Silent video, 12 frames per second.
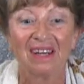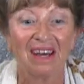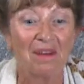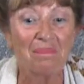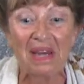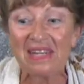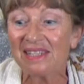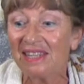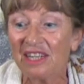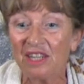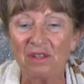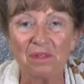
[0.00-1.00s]
I
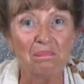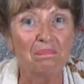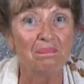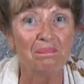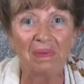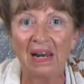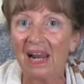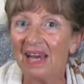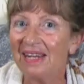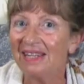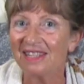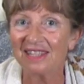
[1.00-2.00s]
basically use
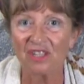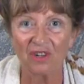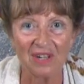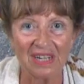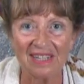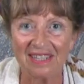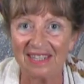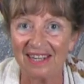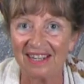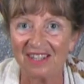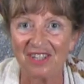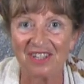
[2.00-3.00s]
plain stocking
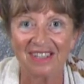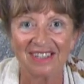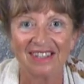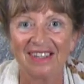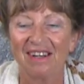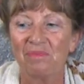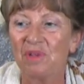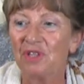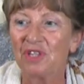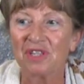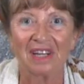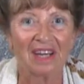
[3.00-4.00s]
stitch with
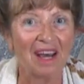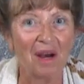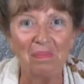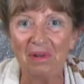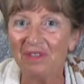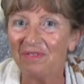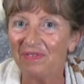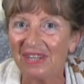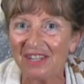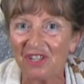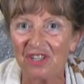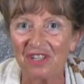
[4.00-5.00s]
just a couple of
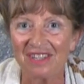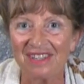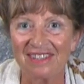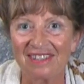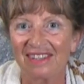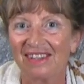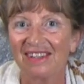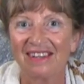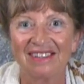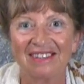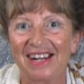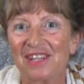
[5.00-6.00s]
features,
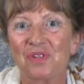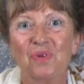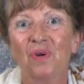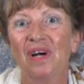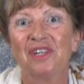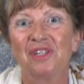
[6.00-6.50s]
and that's all I